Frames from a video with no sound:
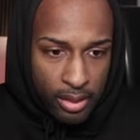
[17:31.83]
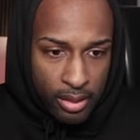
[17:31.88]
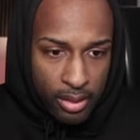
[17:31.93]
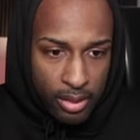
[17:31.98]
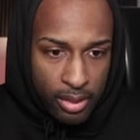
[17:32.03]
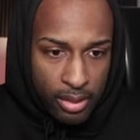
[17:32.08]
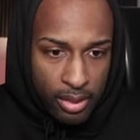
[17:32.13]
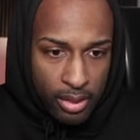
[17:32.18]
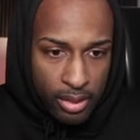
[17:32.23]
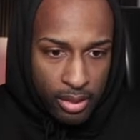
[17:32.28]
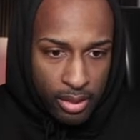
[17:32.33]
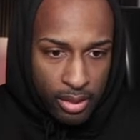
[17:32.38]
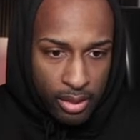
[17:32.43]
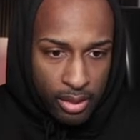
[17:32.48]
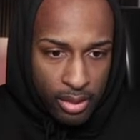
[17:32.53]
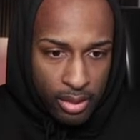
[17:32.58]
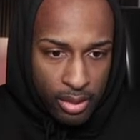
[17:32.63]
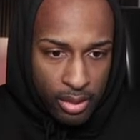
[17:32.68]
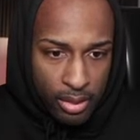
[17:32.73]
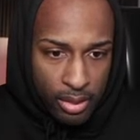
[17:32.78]

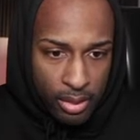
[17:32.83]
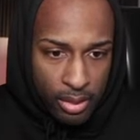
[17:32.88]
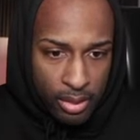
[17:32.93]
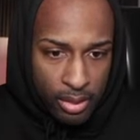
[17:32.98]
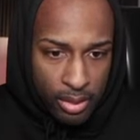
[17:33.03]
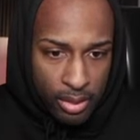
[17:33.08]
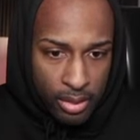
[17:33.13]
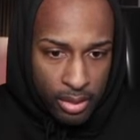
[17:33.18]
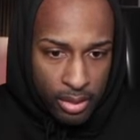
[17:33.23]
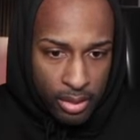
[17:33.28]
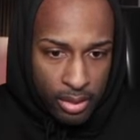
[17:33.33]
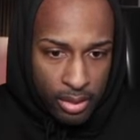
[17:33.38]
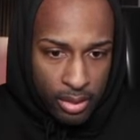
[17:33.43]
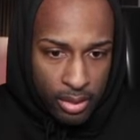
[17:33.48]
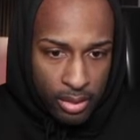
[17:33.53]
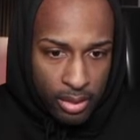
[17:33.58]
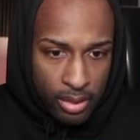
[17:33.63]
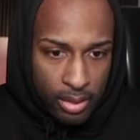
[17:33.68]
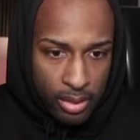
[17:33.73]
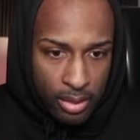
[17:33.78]

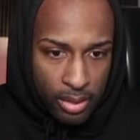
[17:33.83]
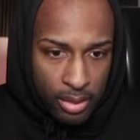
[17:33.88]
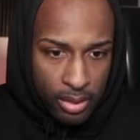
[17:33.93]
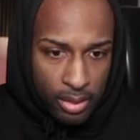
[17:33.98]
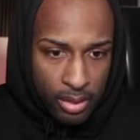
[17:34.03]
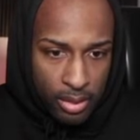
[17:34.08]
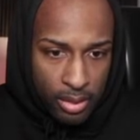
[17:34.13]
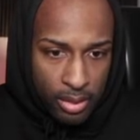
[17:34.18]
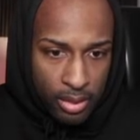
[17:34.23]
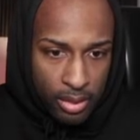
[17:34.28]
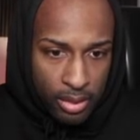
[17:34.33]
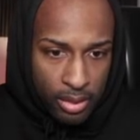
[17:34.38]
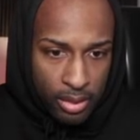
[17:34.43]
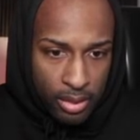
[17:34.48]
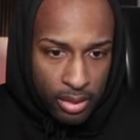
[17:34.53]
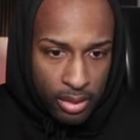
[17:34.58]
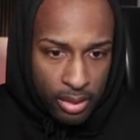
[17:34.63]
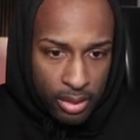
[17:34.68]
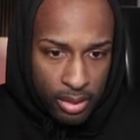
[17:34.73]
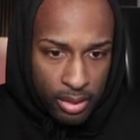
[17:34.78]

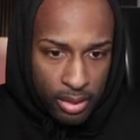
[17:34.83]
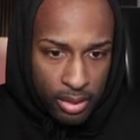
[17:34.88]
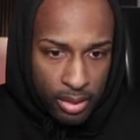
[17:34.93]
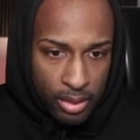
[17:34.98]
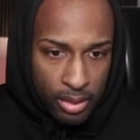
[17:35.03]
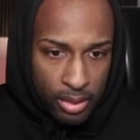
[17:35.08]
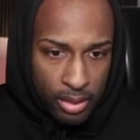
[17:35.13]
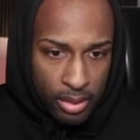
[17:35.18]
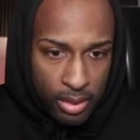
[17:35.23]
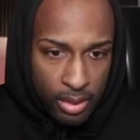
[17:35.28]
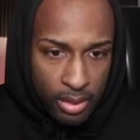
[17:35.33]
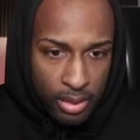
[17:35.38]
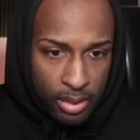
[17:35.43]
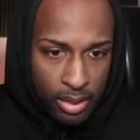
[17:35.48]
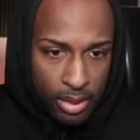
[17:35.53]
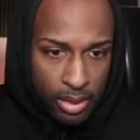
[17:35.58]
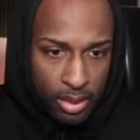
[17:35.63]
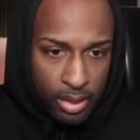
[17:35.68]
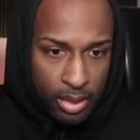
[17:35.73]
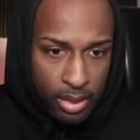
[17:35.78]

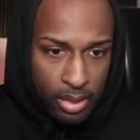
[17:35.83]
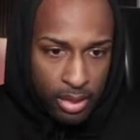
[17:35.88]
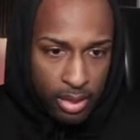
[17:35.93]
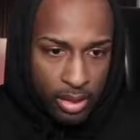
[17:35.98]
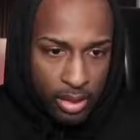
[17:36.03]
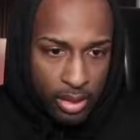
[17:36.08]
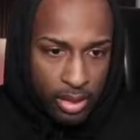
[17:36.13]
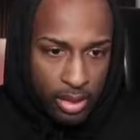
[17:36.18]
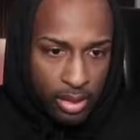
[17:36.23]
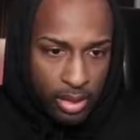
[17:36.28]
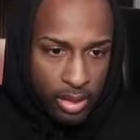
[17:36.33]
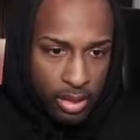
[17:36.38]
Nothing is said.